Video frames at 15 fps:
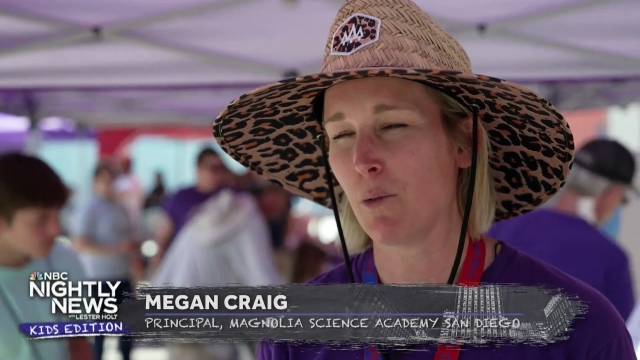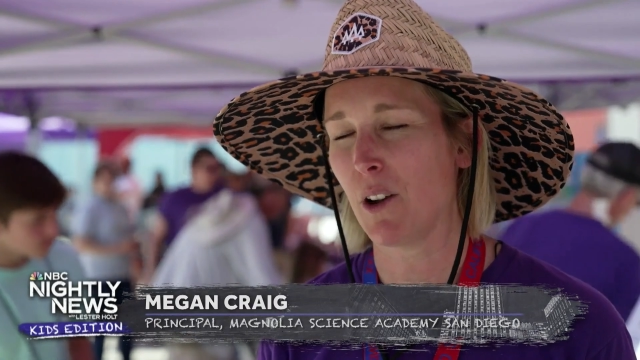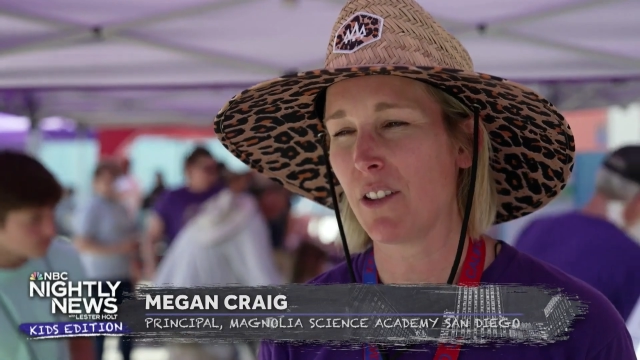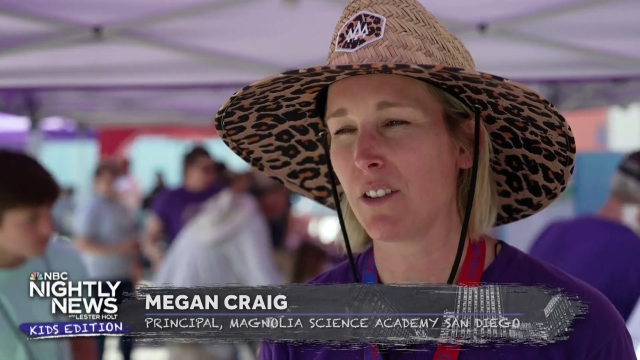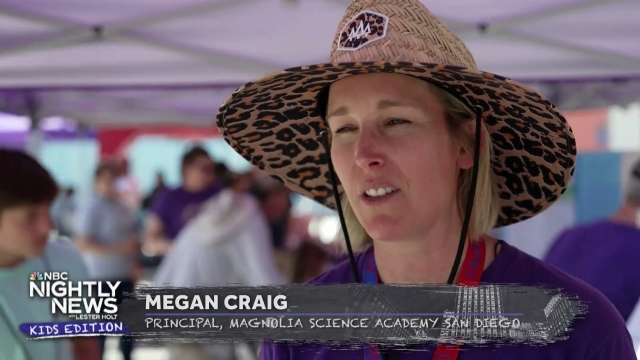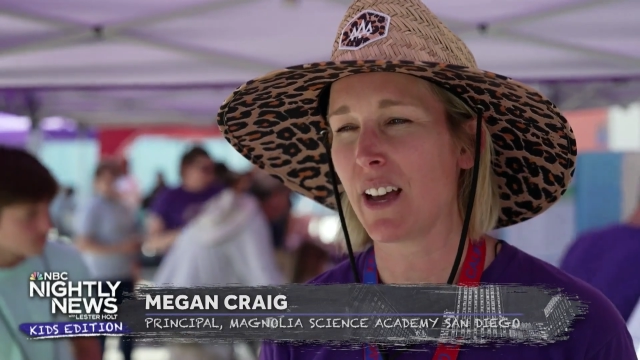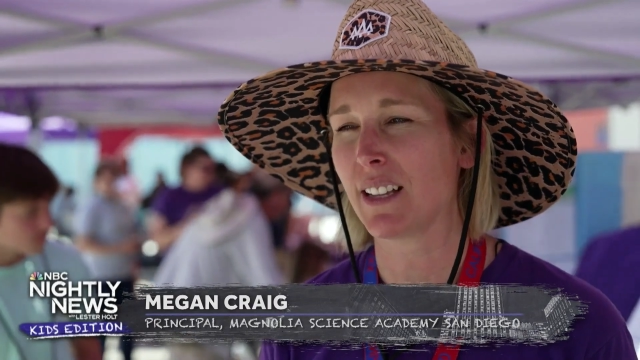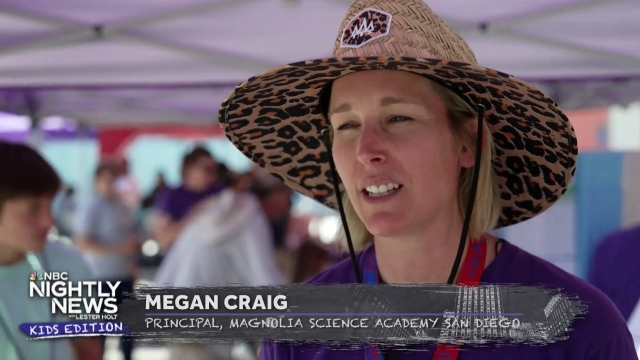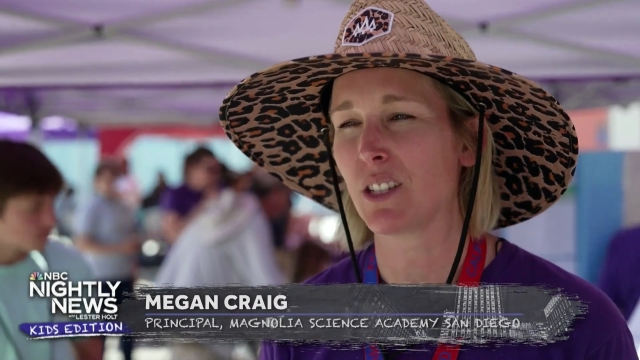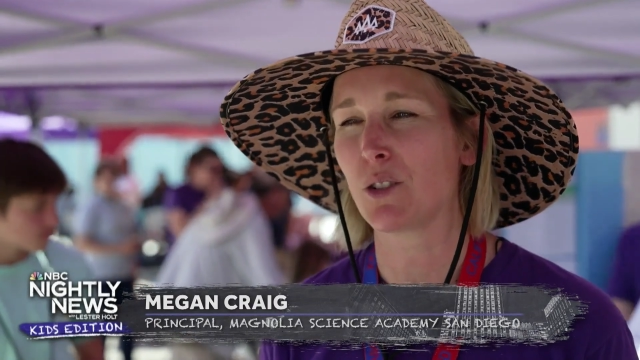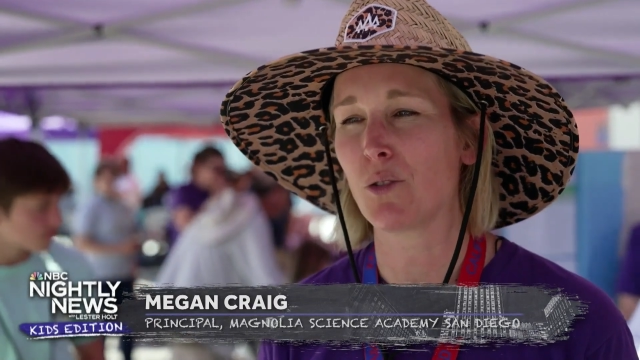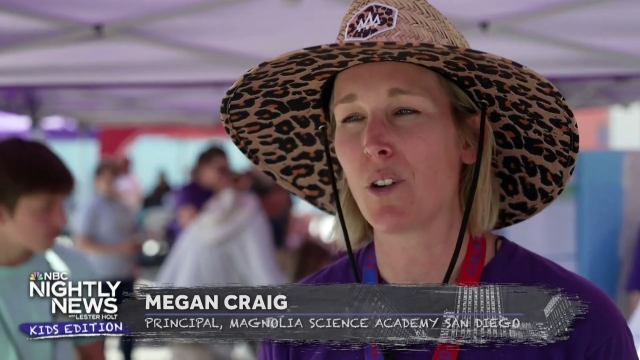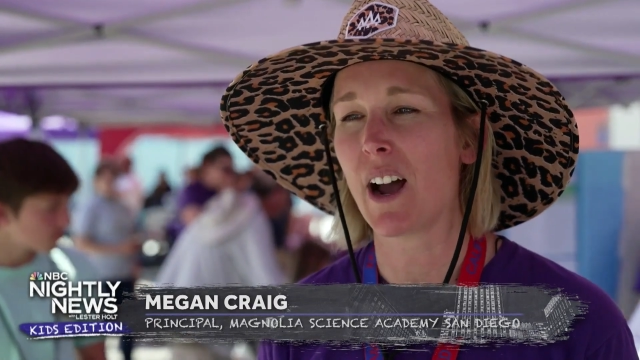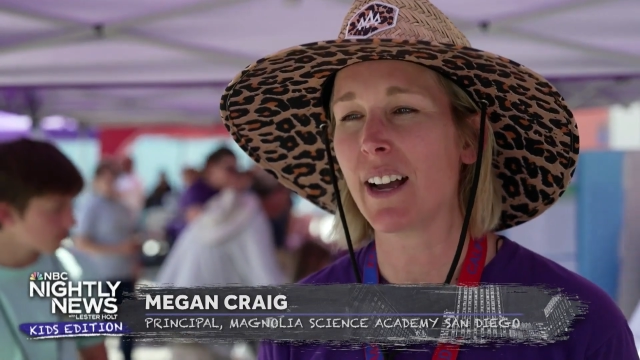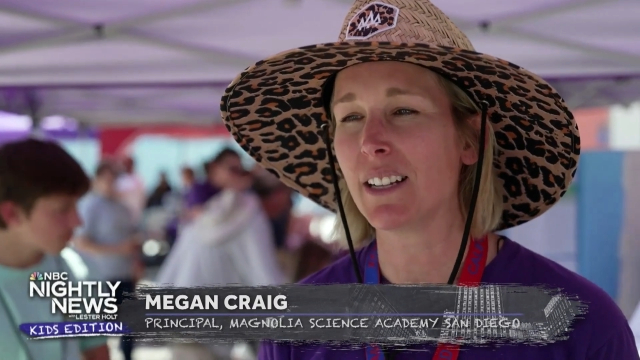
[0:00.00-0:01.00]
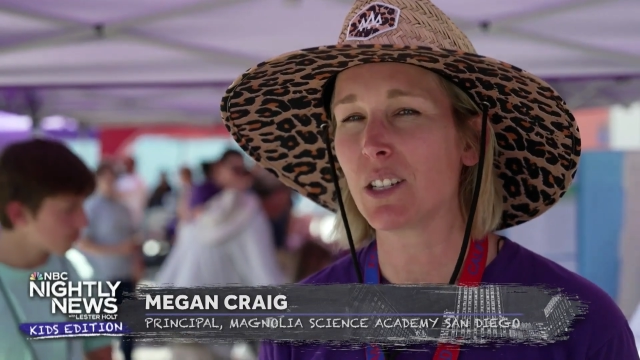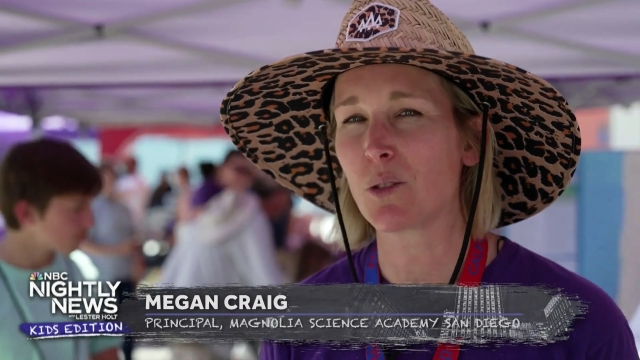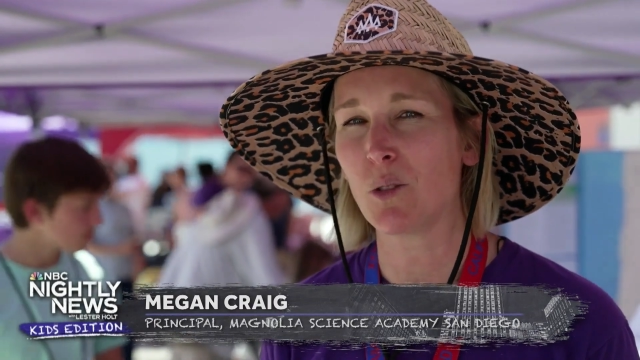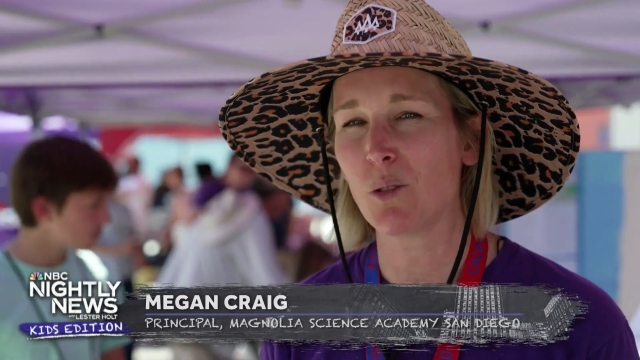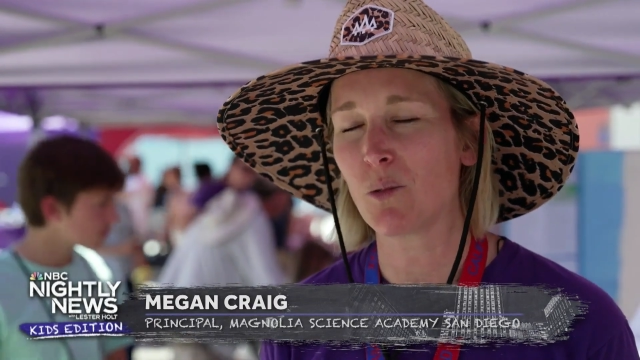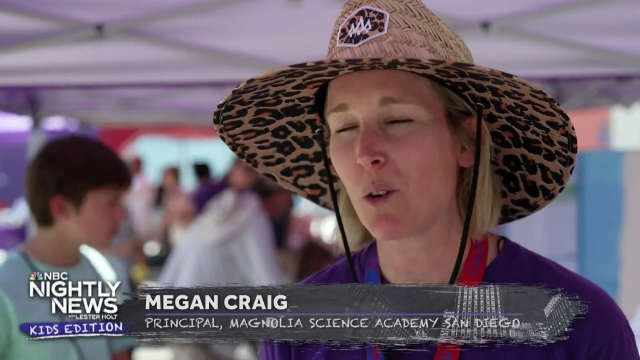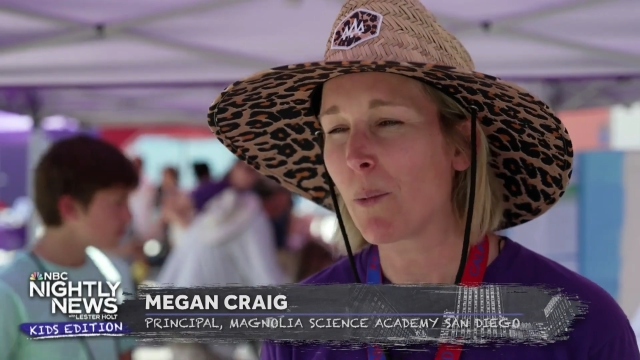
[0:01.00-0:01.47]
whether that's through high
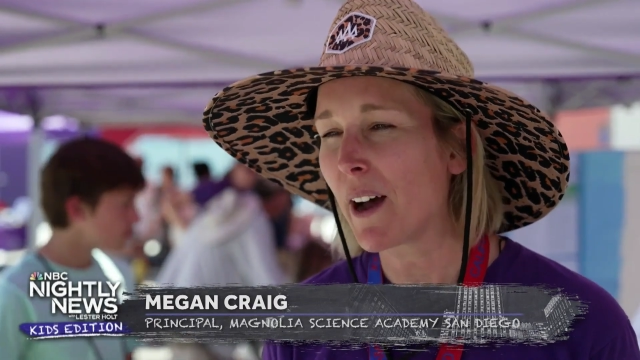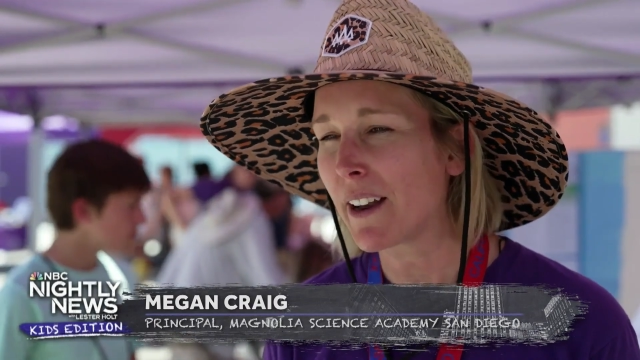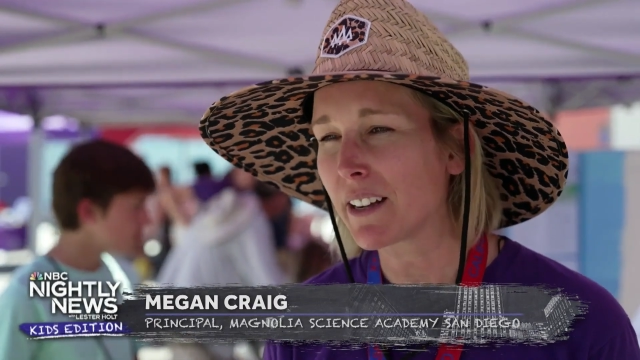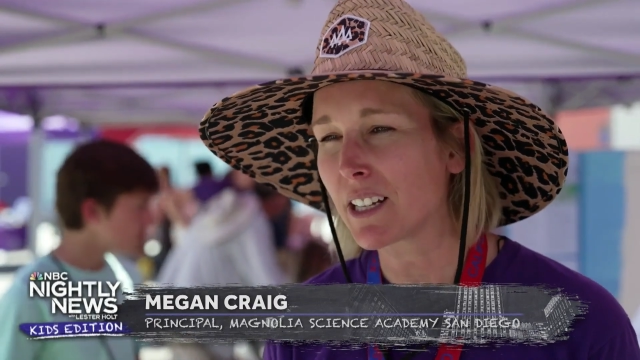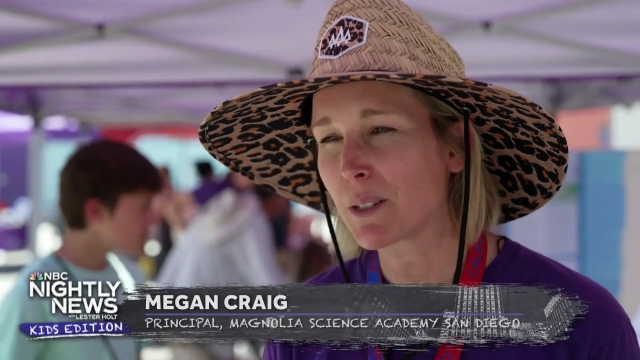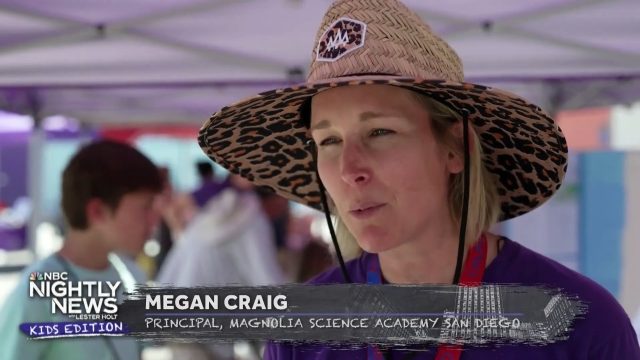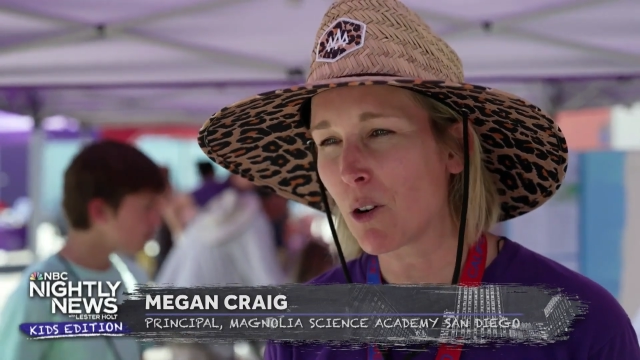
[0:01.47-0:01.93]
school robotics